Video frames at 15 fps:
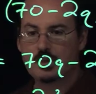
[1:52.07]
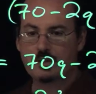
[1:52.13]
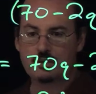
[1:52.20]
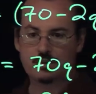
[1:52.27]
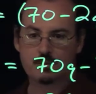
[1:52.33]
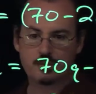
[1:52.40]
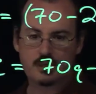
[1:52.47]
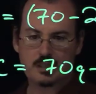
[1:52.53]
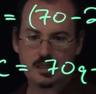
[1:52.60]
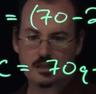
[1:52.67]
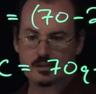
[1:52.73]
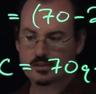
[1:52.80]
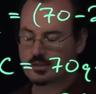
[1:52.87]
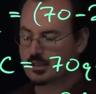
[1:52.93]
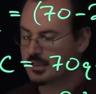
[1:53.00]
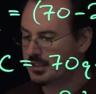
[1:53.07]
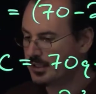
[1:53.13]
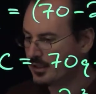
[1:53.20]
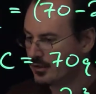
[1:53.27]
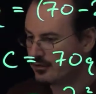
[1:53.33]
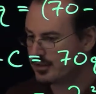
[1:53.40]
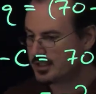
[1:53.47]
know it's opening down because of the leading
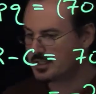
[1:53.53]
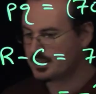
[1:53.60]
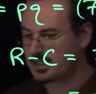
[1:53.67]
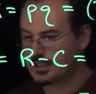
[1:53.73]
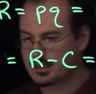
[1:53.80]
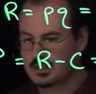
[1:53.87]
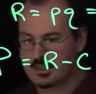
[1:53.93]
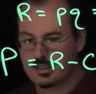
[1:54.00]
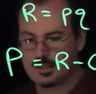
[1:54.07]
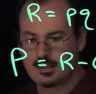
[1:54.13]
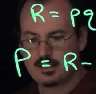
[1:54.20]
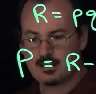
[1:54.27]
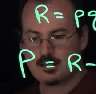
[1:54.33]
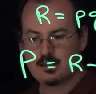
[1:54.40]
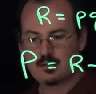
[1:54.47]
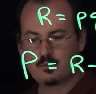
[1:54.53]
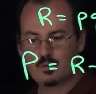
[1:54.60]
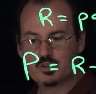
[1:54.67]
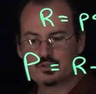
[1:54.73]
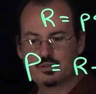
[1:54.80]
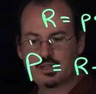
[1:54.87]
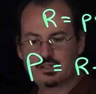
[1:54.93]
coefficient there. We're
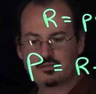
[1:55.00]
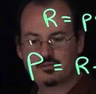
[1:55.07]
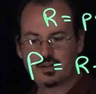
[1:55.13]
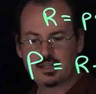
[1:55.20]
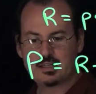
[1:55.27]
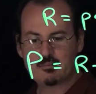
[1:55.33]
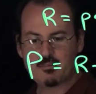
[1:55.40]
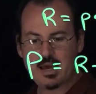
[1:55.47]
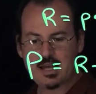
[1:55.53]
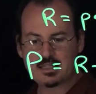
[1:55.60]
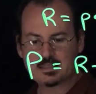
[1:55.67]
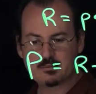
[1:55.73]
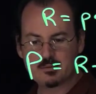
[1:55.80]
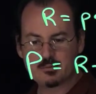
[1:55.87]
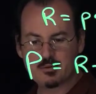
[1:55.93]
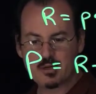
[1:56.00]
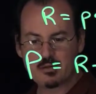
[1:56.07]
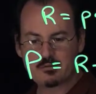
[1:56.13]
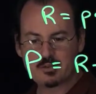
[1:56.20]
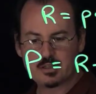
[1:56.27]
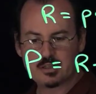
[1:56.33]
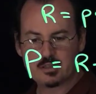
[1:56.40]
trying to find the maximum
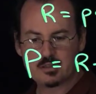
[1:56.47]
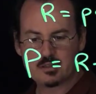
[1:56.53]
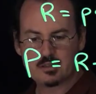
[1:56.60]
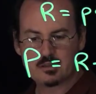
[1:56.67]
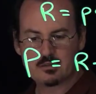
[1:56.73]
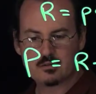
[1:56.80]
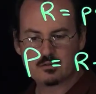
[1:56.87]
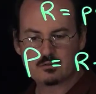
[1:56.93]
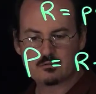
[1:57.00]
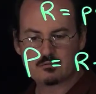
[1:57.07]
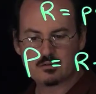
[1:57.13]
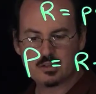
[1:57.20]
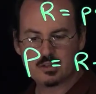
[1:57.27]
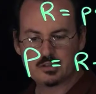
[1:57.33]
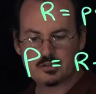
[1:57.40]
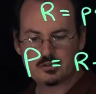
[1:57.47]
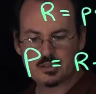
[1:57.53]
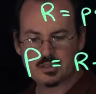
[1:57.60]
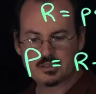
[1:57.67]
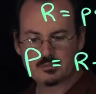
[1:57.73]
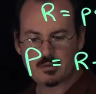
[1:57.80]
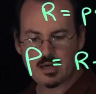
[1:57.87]
profit. Really two
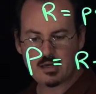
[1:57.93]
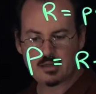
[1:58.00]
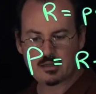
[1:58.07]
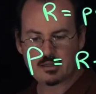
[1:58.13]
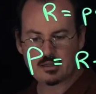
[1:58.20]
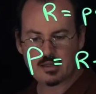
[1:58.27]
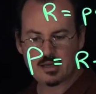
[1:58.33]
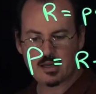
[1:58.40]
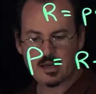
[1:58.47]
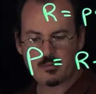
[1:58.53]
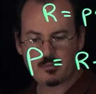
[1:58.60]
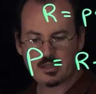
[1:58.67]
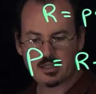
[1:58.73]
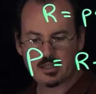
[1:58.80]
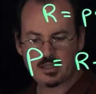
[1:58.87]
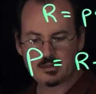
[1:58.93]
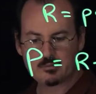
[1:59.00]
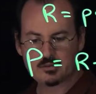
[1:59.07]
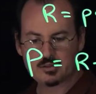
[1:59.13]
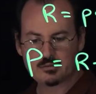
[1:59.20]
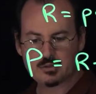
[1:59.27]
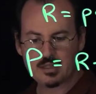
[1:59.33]
things about it. How many items
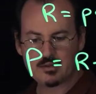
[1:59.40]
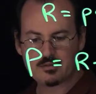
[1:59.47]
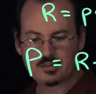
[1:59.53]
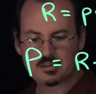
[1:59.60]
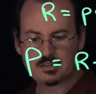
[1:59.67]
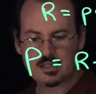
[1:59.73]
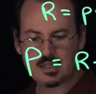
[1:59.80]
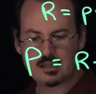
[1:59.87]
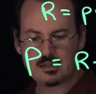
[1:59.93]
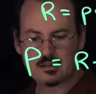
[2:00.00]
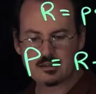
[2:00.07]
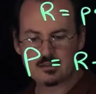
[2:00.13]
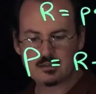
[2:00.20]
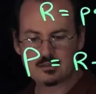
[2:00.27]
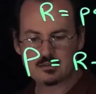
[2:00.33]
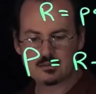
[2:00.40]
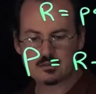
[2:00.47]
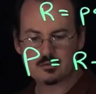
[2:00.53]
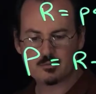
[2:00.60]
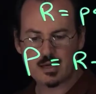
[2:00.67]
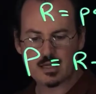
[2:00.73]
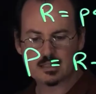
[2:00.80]
do we have to sell to
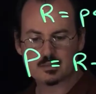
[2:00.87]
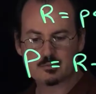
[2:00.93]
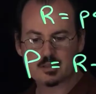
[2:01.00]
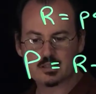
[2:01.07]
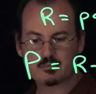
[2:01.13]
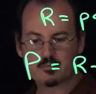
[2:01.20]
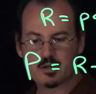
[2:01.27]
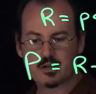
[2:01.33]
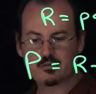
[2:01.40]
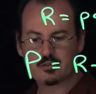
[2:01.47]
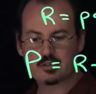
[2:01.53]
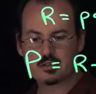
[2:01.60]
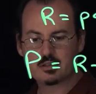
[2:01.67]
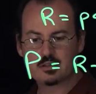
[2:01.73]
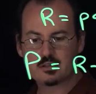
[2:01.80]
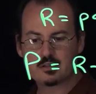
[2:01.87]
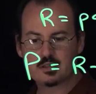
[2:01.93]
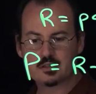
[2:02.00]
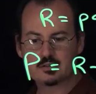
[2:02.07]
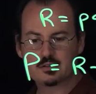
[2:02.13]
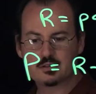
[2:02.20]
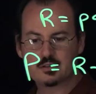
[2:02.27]
maximize profit?
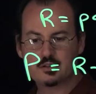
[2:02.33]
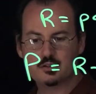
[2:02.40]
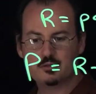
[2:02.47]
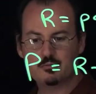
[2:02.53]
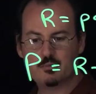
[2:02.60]
That's the Q